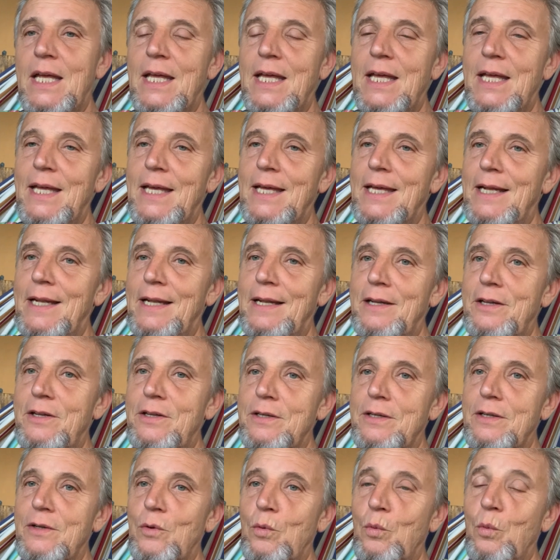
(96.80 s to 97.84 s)
And
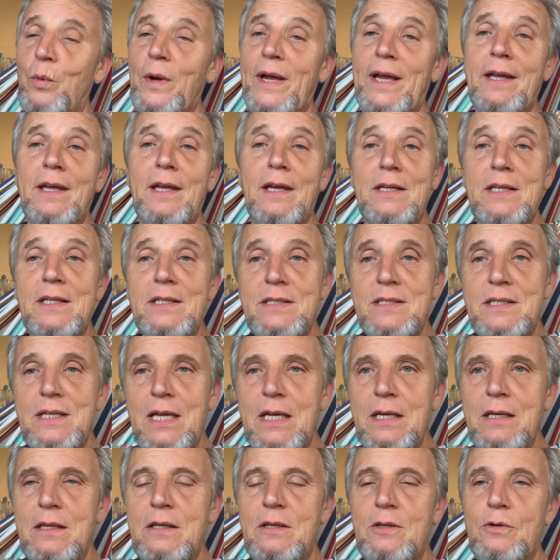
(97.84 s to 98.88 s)
where can it
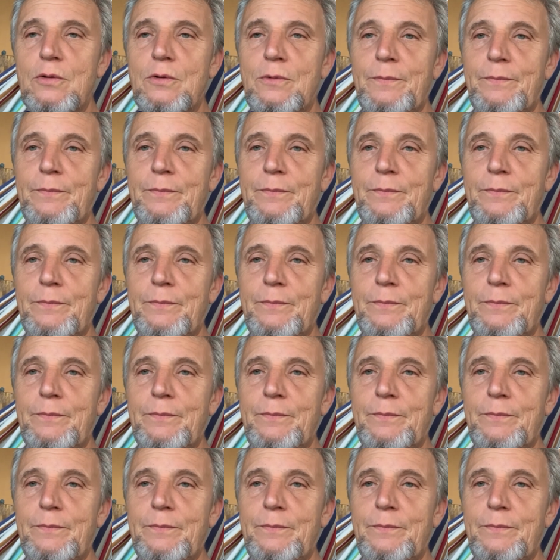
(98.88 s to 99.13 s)
take you?